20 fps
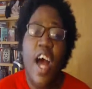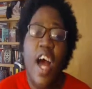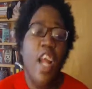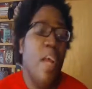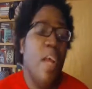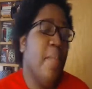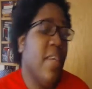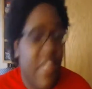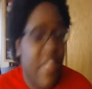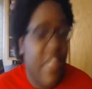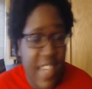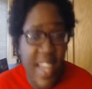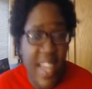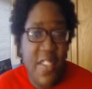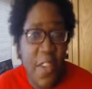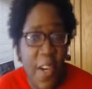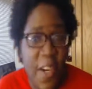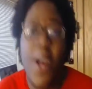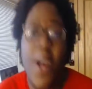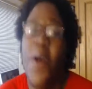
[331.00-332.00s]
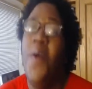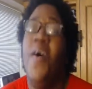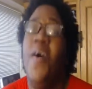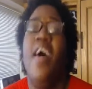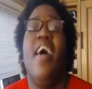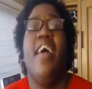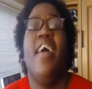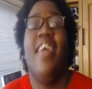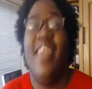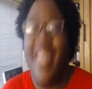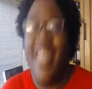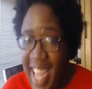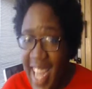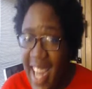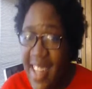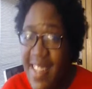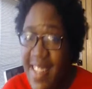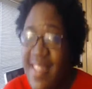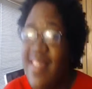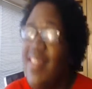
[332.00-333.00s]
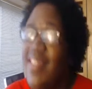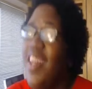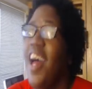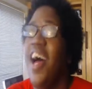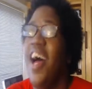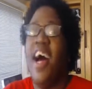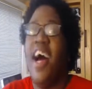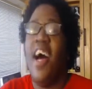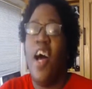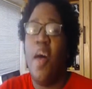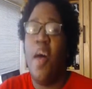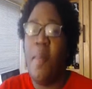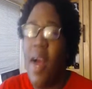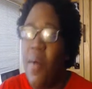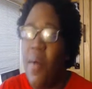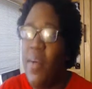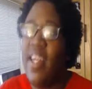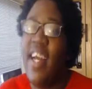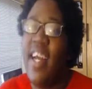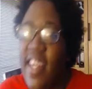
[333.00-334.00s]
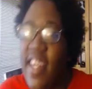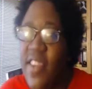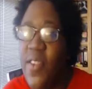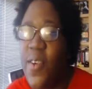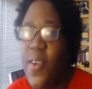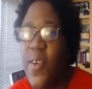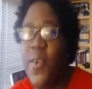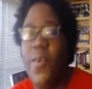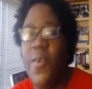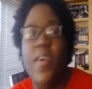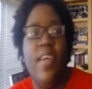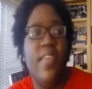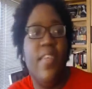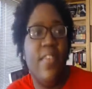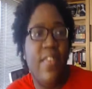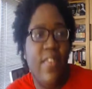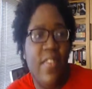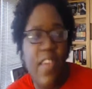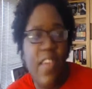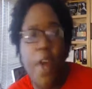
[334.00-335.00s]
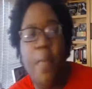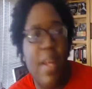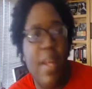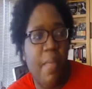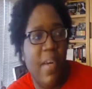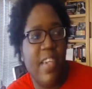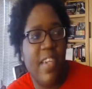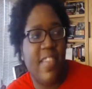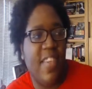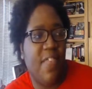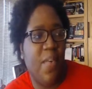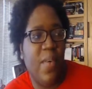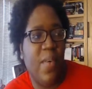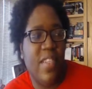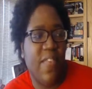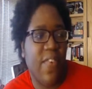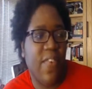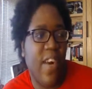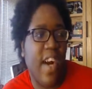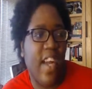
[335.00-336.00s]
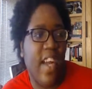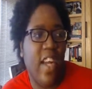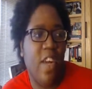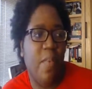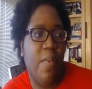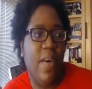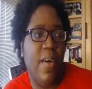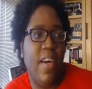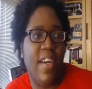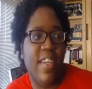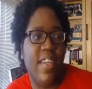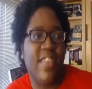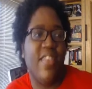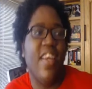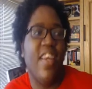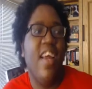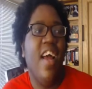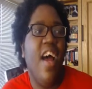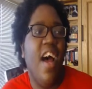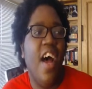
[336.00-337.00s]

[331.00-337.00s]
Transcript: audiobooks, yes or no? Yes. Um, I would not get through so many books if it wasn't for audiobooks.